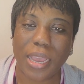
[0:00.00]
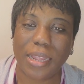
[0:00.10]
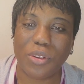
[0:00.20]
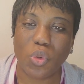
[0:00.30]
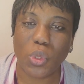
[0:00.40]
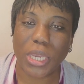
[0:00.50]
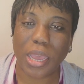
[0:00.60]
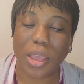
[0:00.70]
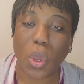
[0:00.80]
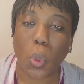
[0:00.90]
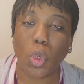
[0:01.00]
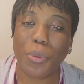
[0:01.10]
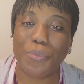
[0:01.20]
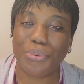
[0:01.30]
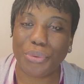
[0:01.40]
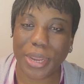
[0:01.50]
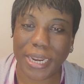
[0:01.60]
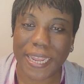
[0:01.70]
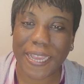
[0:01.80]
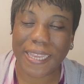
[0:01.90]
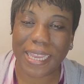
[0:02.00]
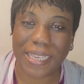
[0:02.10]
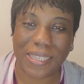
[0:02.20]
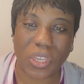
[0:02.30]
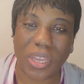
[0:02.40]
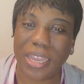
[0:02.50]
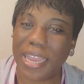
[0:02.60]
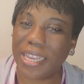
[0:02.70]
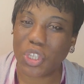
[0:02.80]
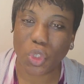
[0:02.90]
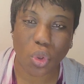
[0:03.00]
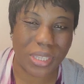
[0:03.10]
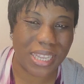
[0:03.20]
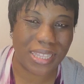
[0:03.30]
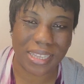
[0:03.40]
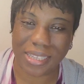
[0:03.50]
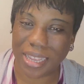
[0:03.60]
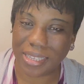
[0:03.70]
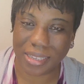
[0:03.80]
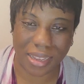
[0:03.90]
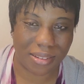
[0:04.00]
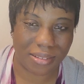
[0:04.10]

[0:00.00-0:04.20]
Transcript: Hallelujah. We'll be praying against sudden disaster.